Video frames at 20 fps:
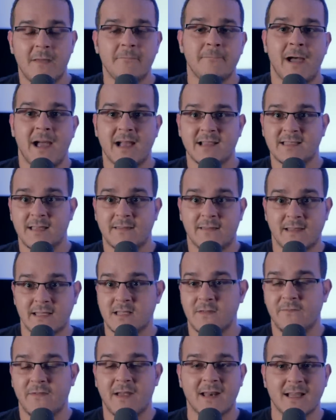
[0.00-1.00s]
impacts that this
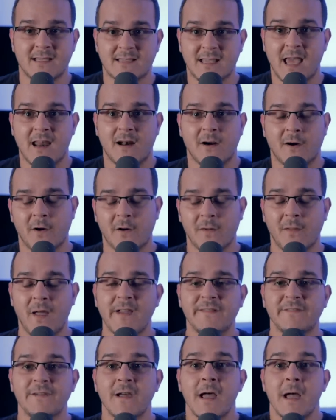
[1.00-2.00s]
event has had on her
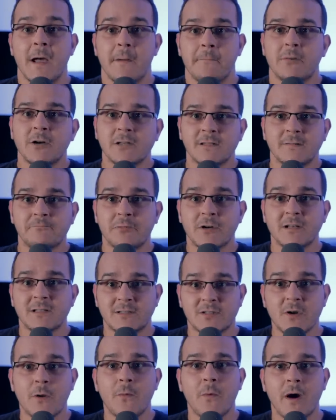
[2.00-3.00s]
life.
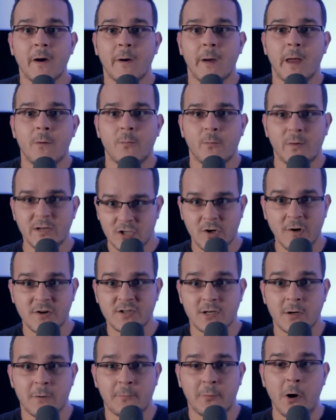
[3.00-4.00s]
But don't worry, we charged
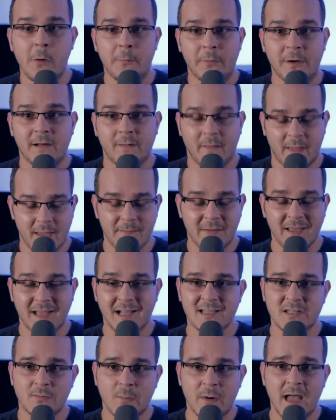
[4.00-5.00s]
her appropriately
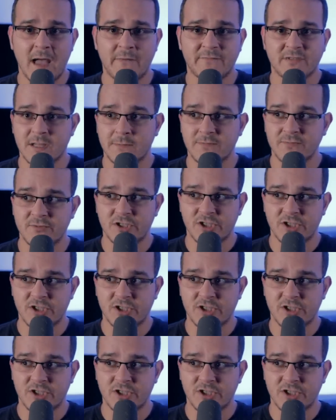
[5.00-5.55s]
because we have some